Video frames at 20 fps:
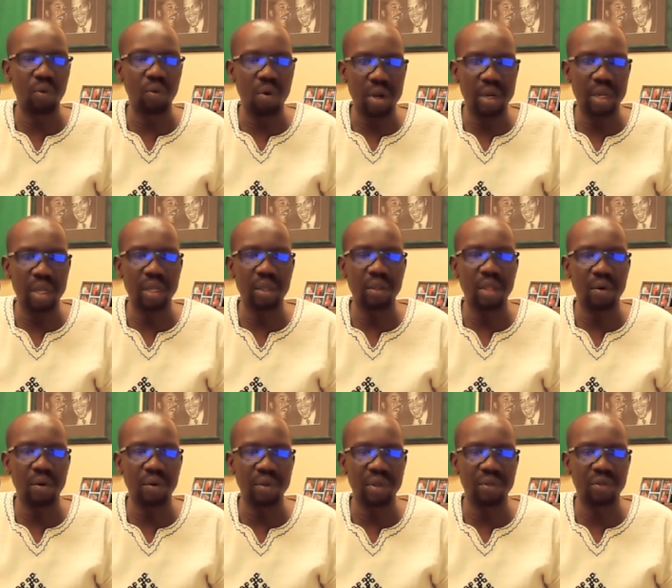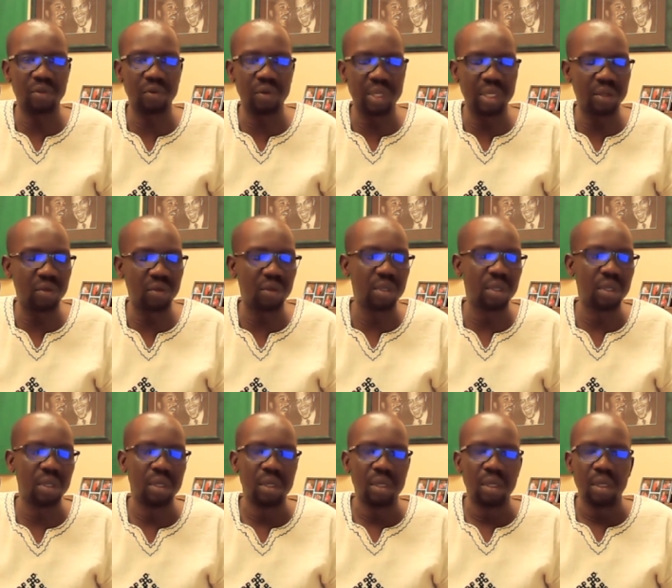walking down the streets,
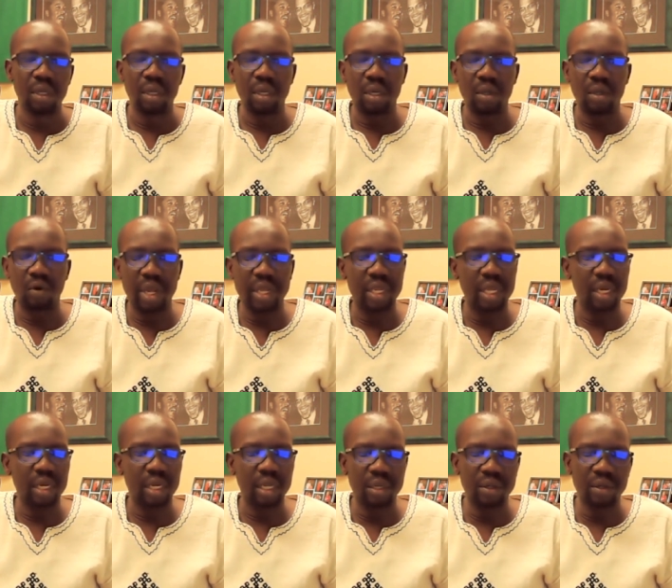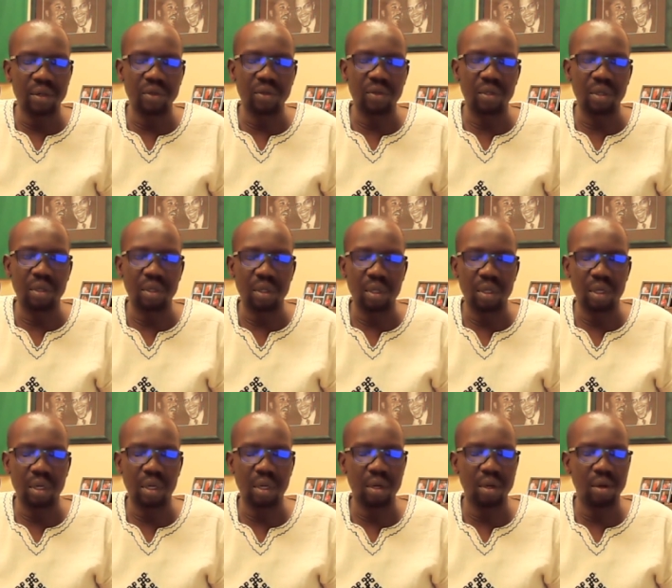writing letters,
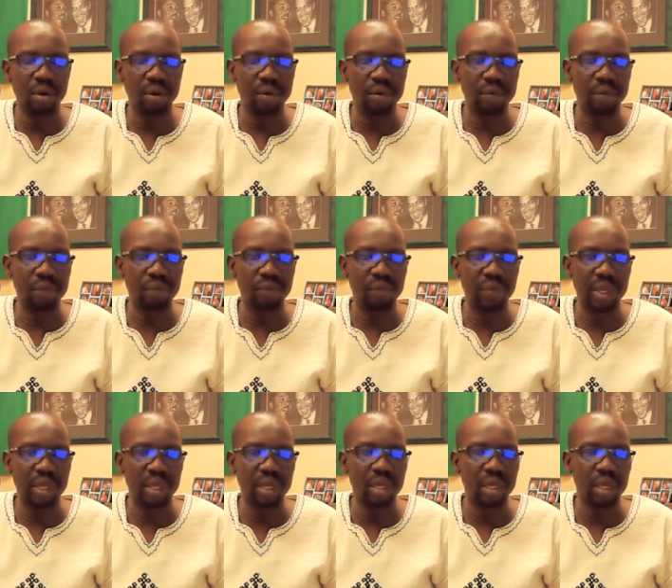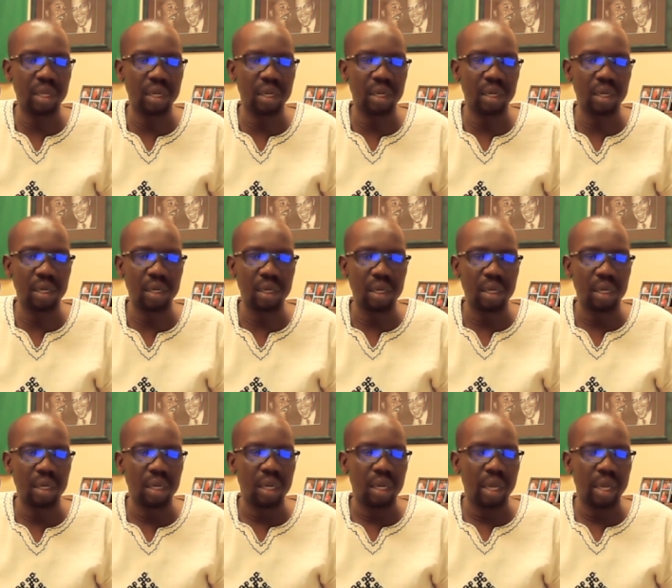and
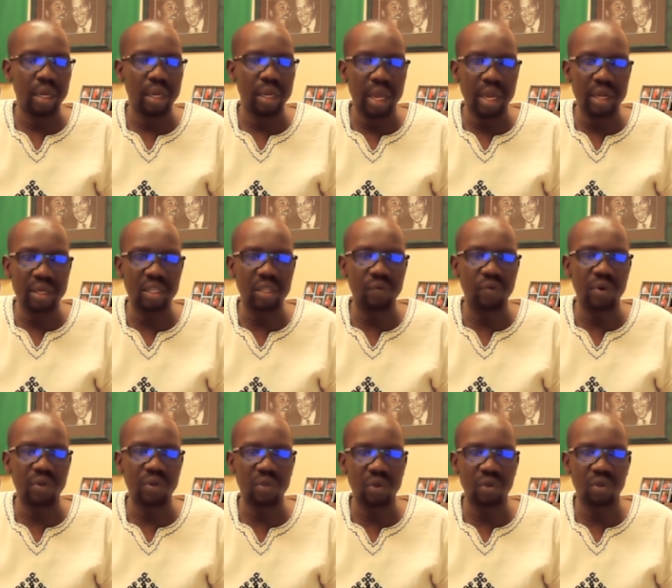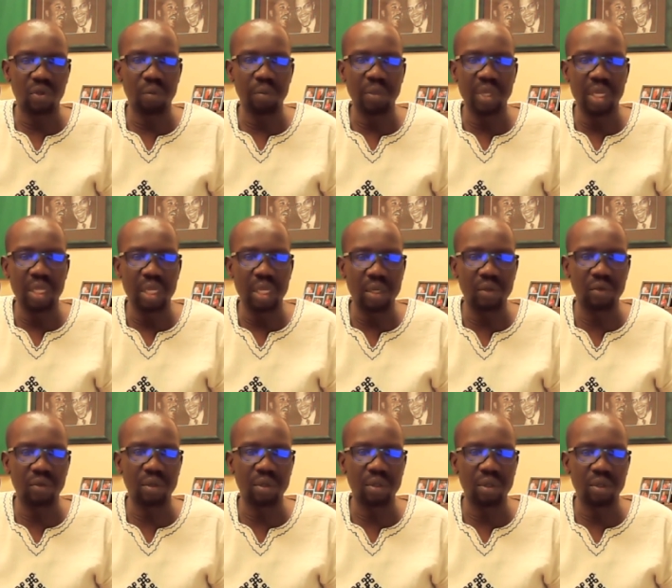active on social
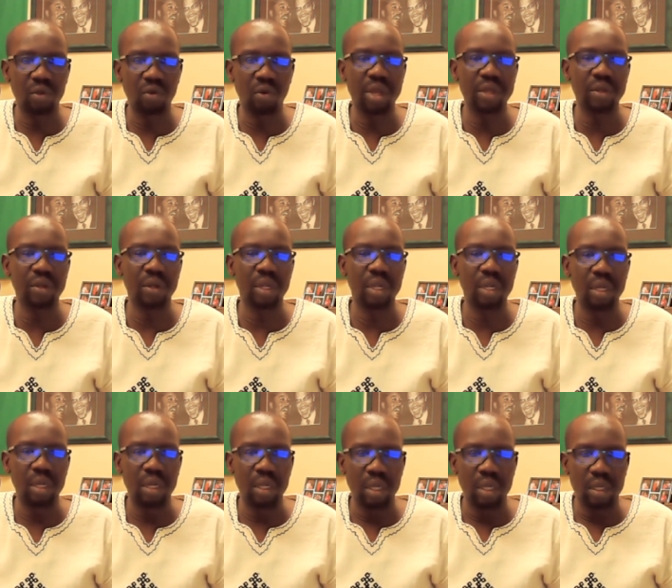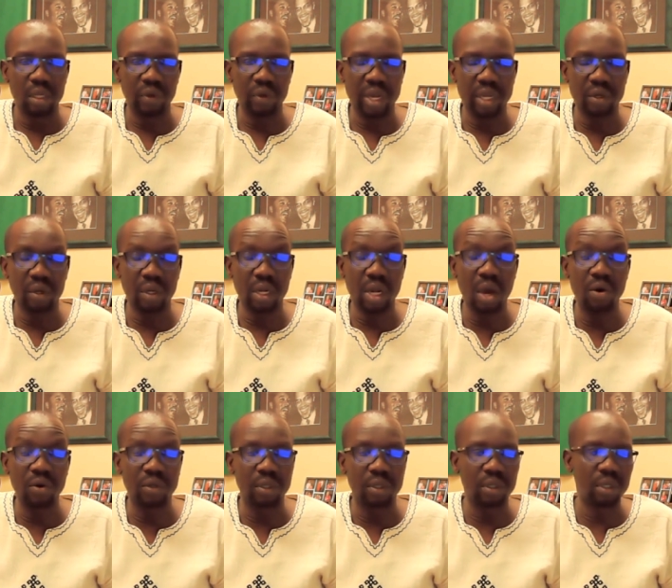medias, trying to
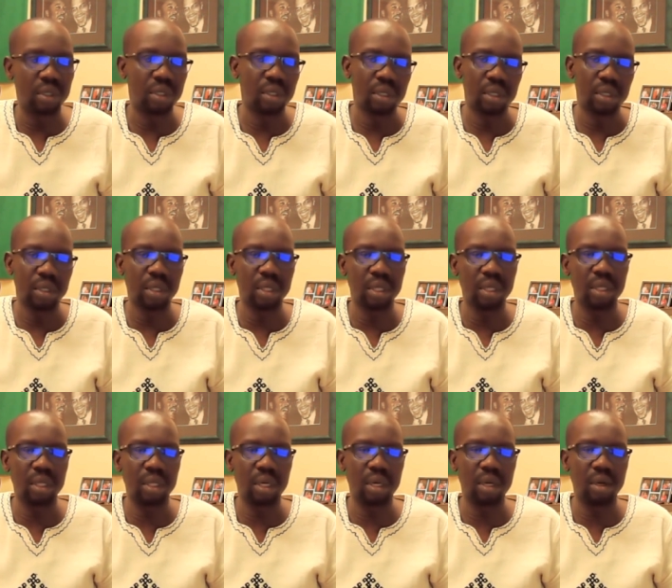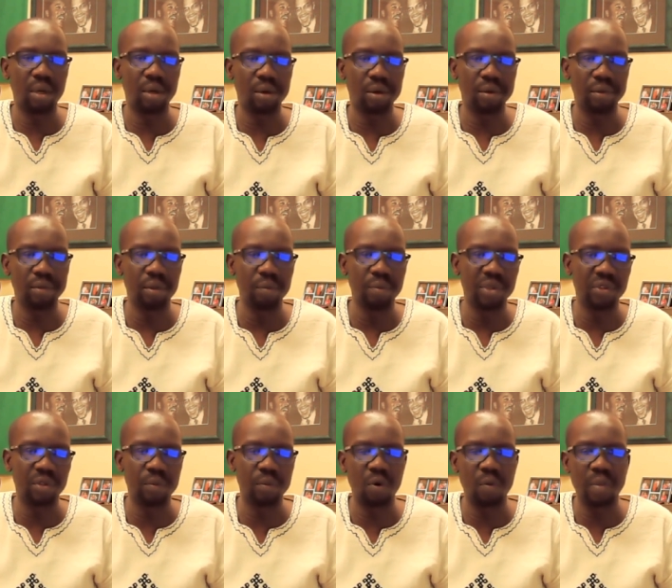counter the
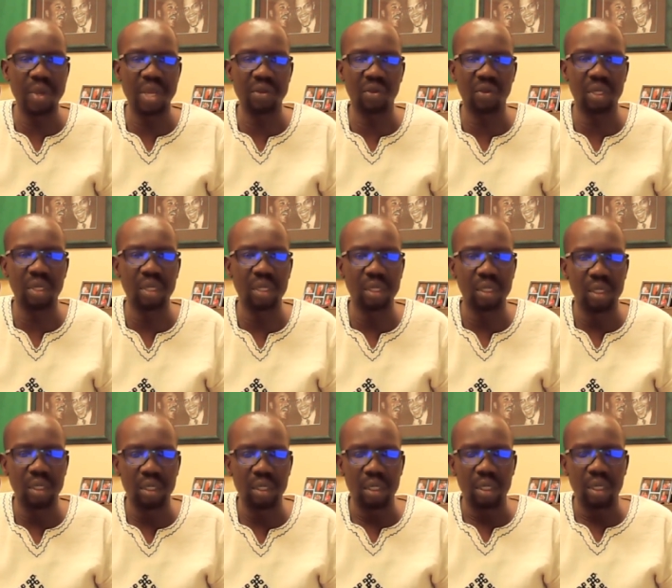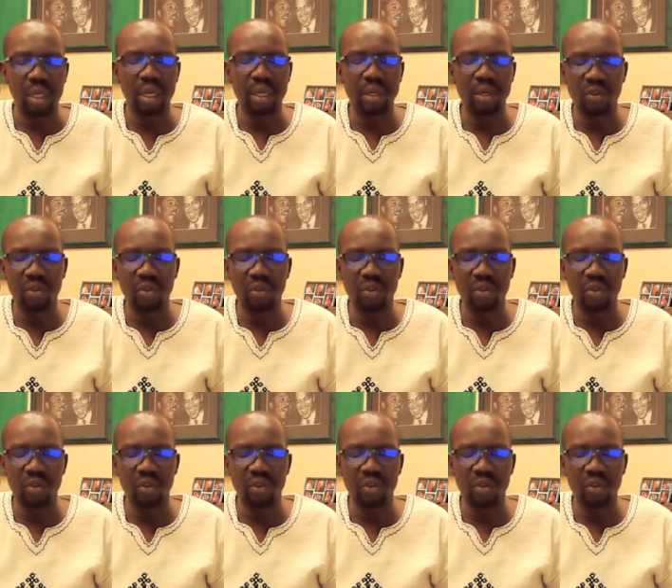misinformation and